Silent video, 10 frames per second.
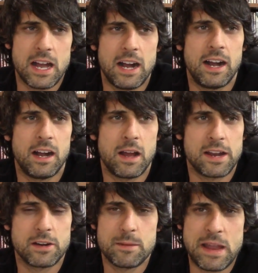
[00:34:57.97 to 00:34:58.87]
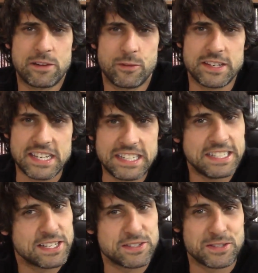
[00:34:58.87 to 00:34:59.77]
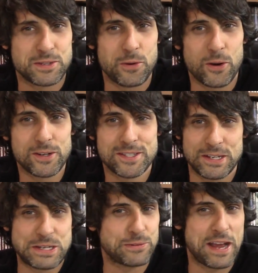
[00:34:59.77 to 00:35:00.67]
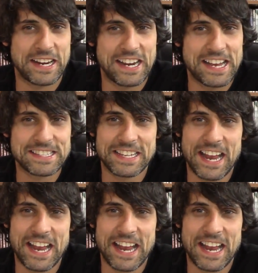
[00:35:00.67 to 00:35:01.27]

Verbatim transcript: Uh, Harry Manfredini does the score, so you'll recognize the